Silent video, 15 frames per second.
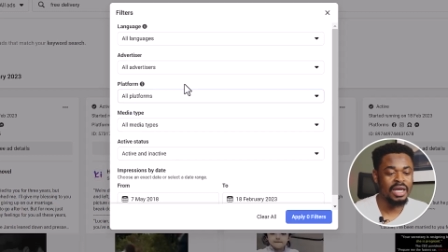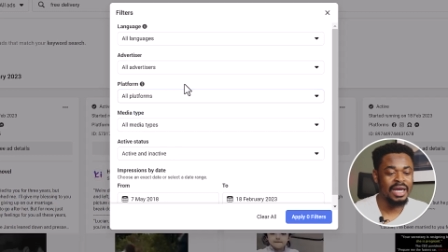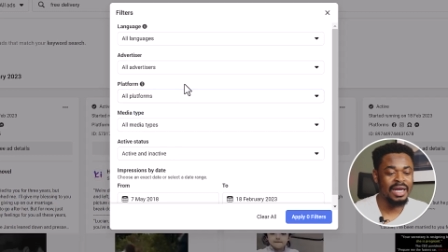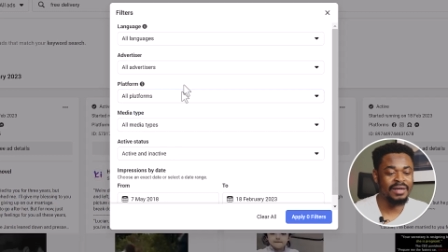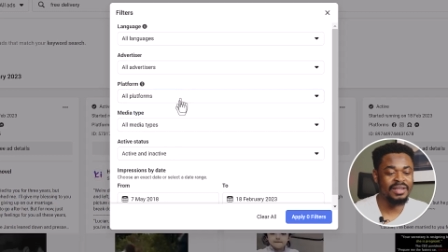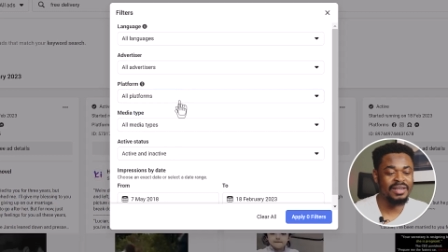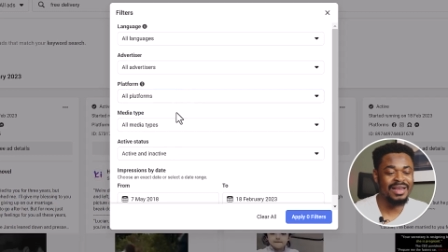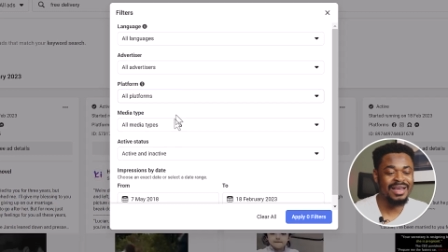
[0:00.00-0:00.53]

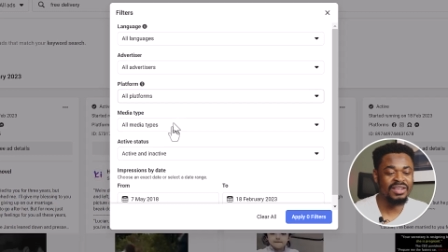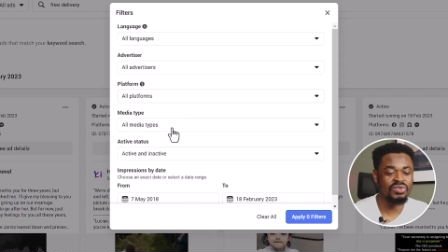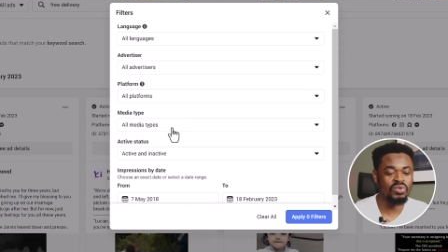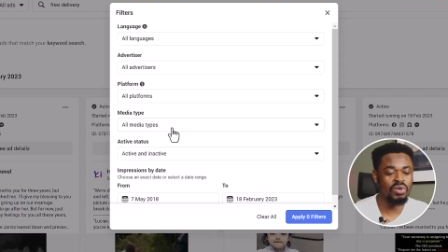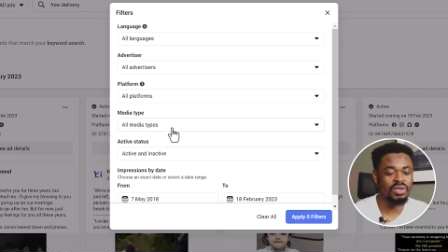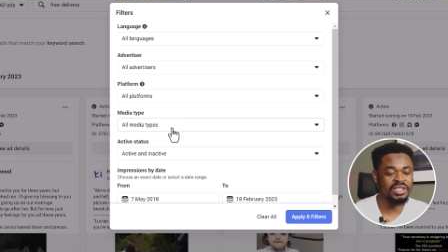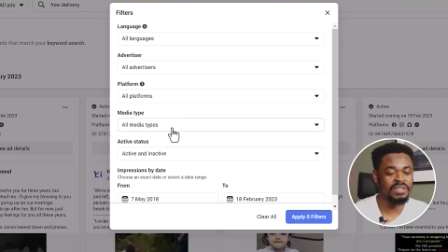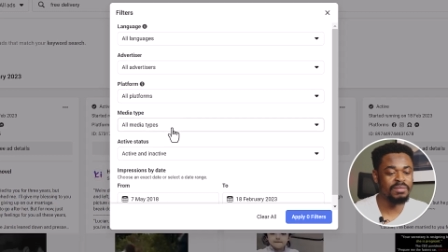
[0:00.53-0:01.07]
And the
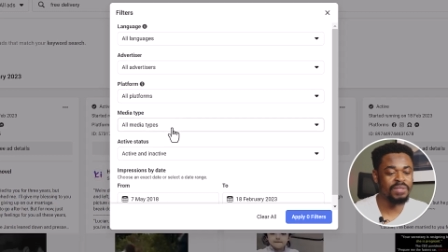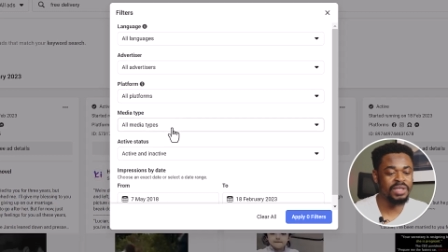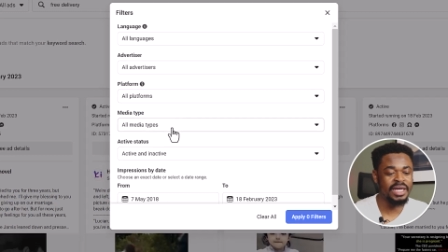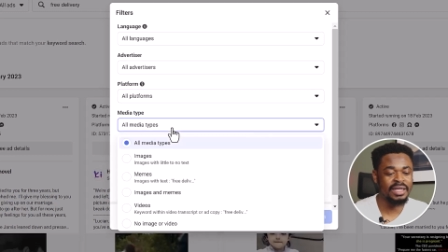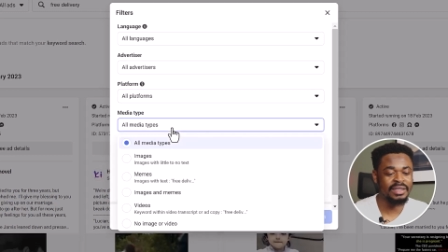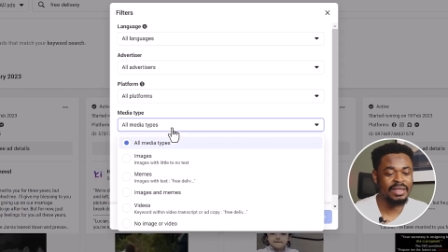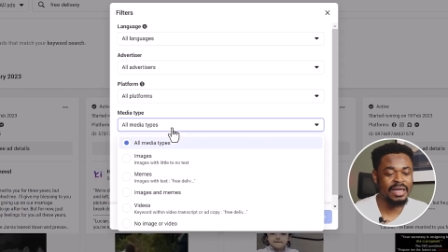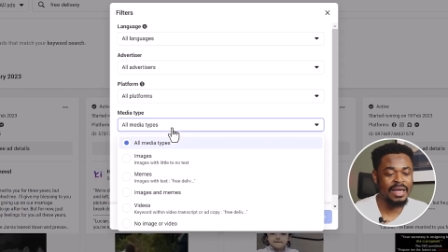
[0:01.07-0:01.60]
next one is the
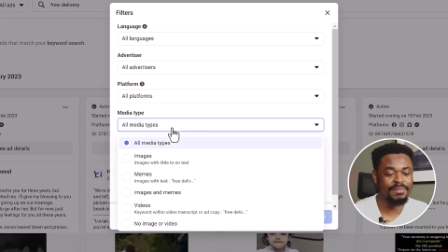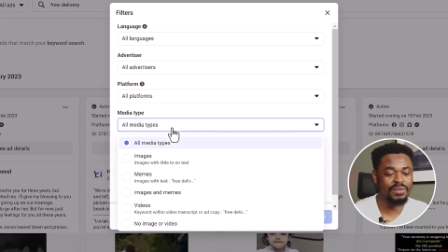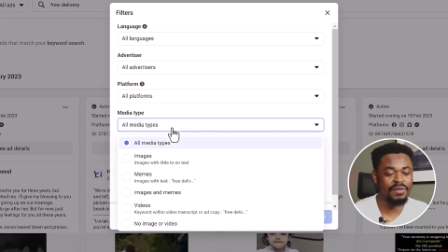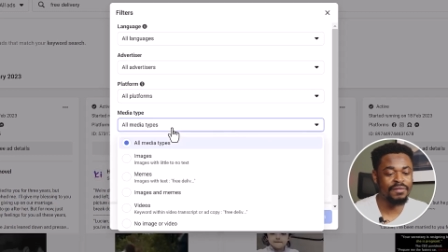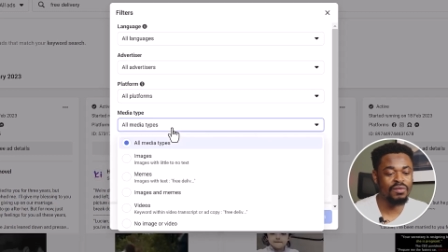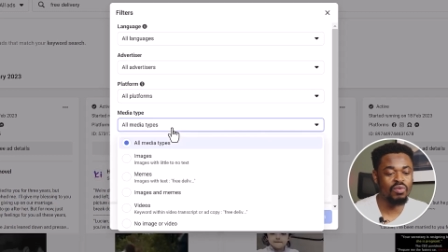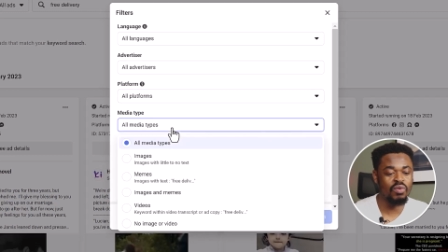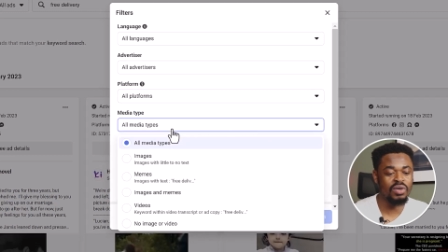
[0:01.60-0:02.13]
media type.
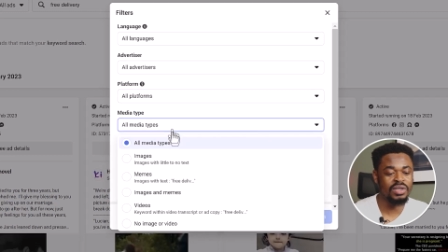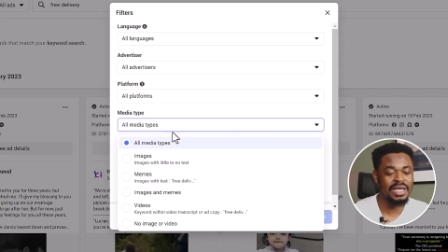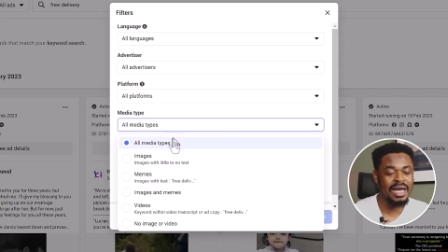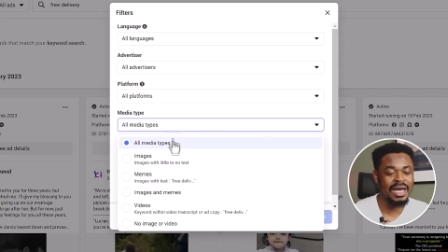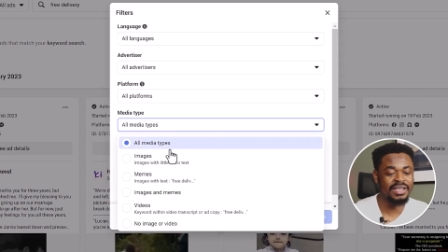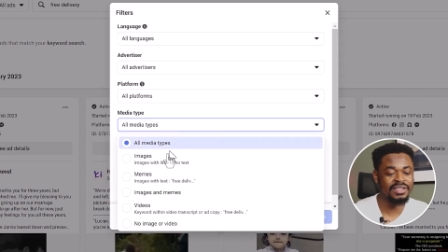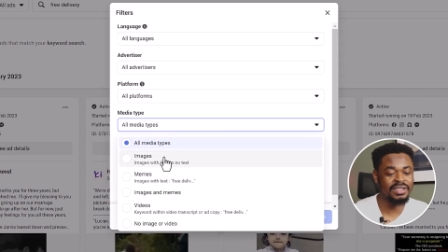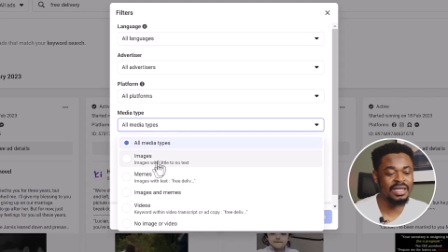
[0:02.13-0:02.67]
If you want
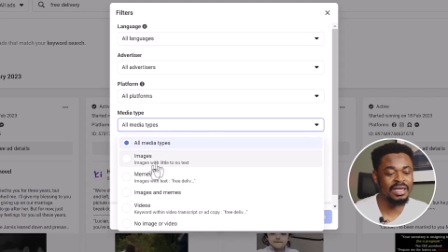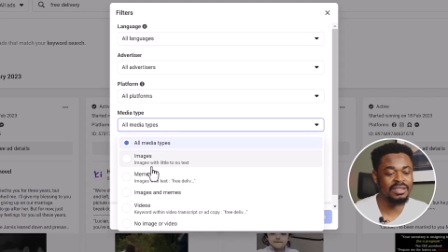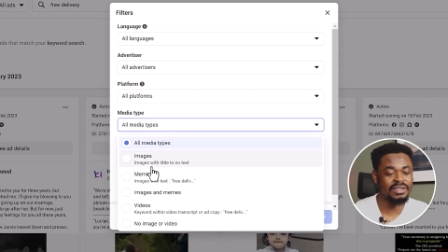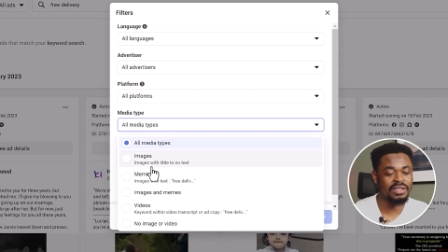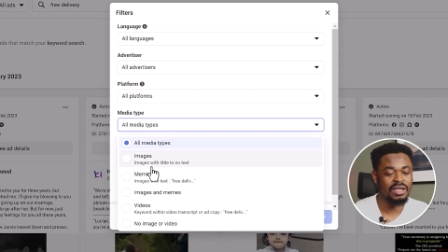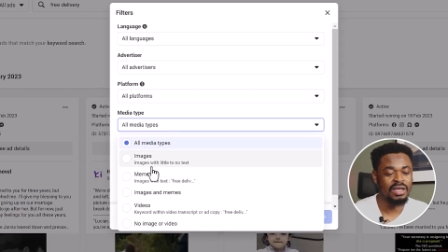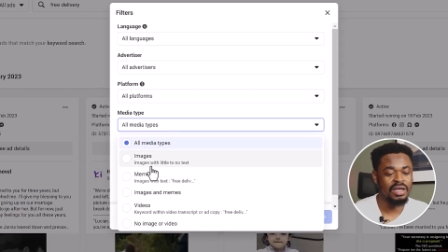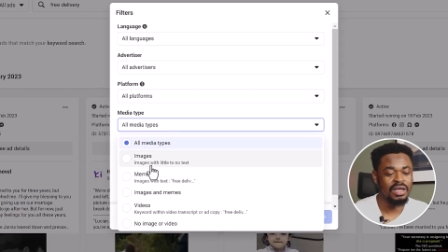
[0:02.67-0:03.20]
ads
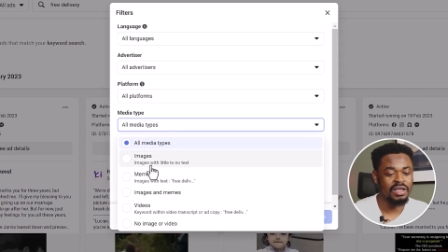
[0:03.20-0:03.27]
that